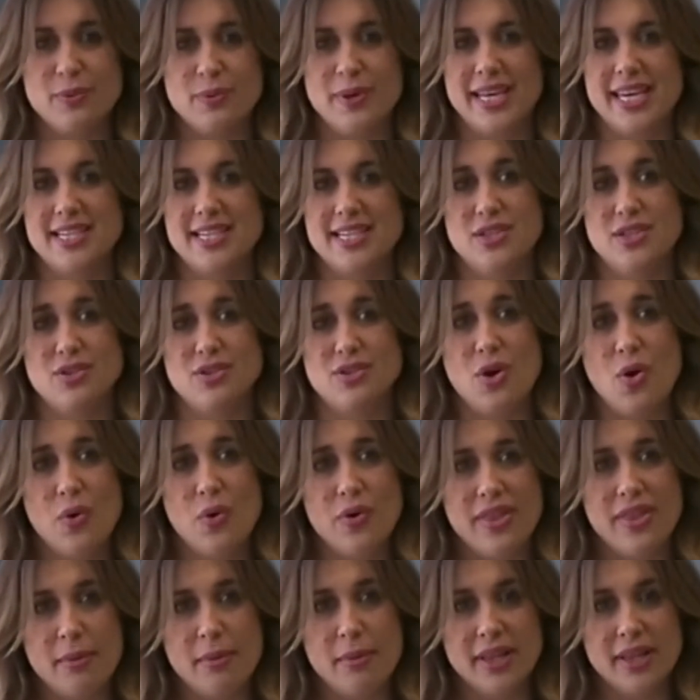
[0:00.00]
we get to know
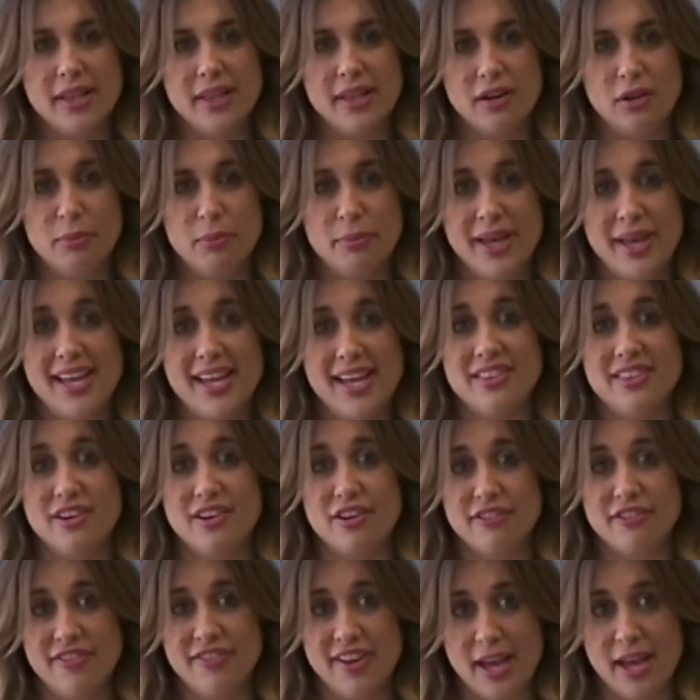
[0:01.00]
them a little bit and
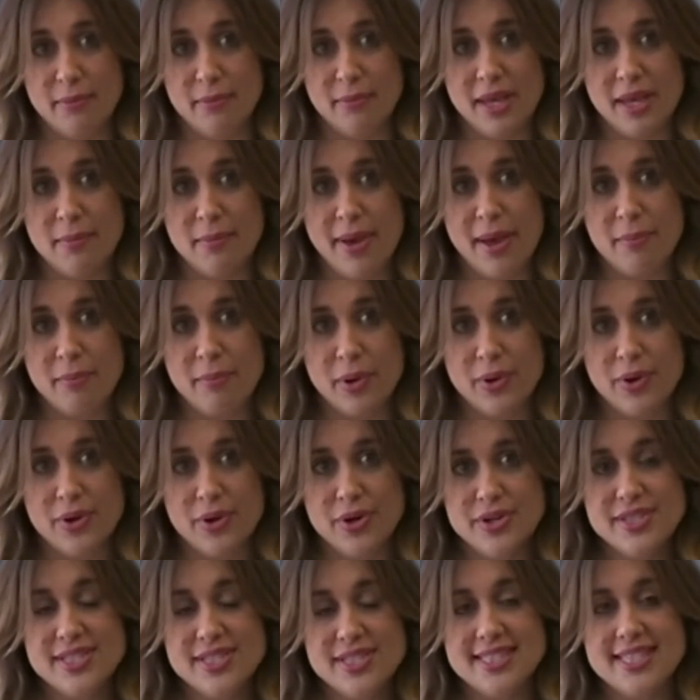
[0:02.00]
their family
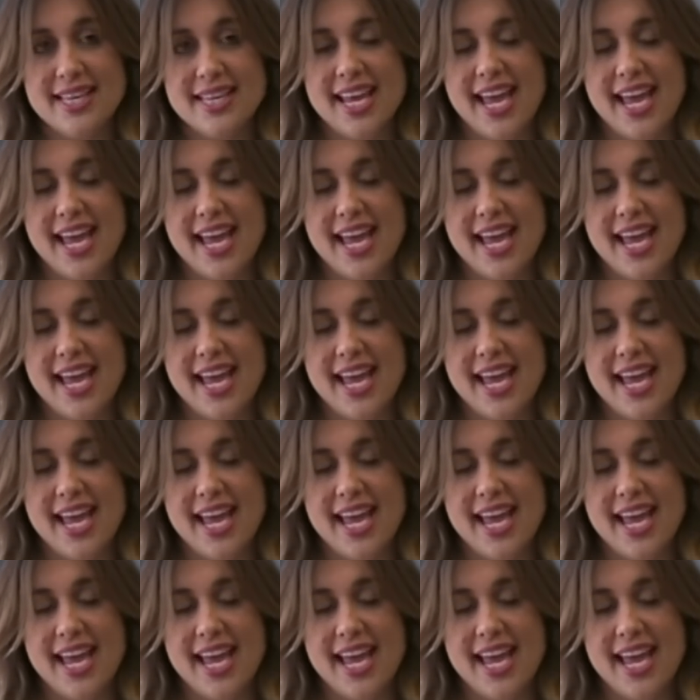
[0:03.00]
members,